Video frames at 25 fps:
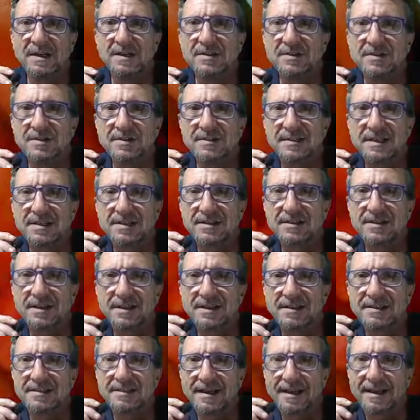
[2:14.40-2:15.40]
just next to
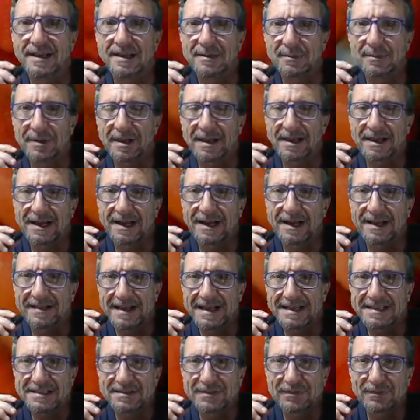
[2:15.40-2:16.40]
Kentucky. But okay,
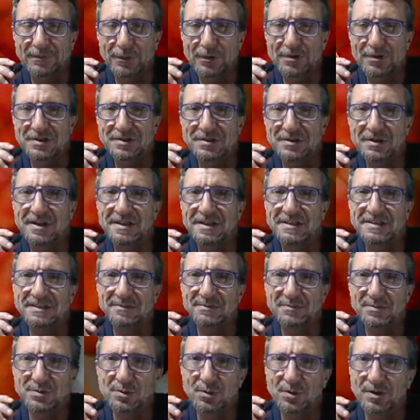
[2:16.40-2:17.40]
that's the first knot.
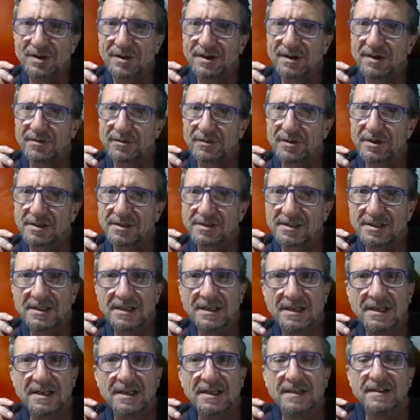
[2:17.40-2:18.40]
I'm talking over it.
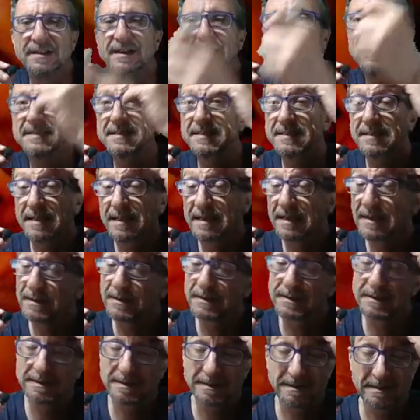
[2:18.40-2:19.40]
That's
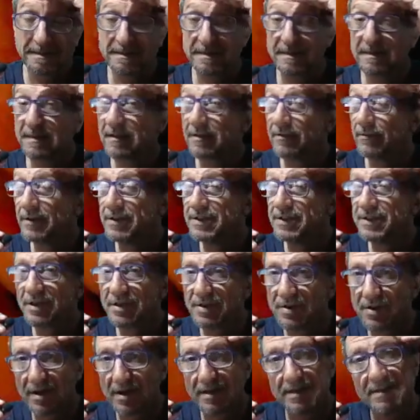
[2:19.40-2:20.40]
a
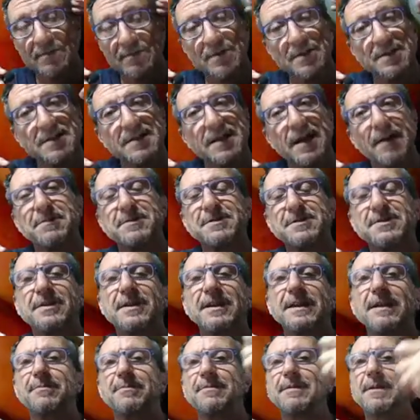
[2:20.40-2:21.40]
rigid knot. It just helps to
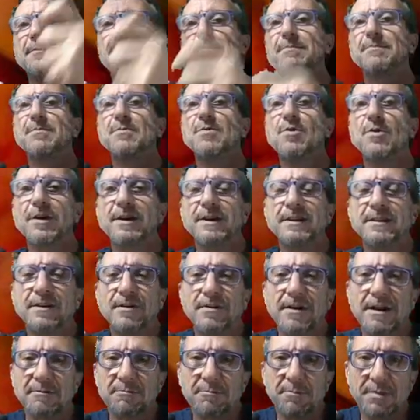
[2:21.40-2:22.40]
keep that hook in the
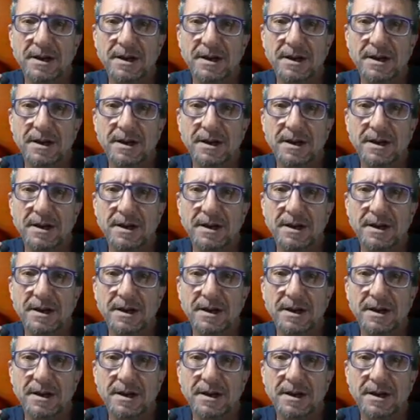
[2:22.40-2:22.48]
right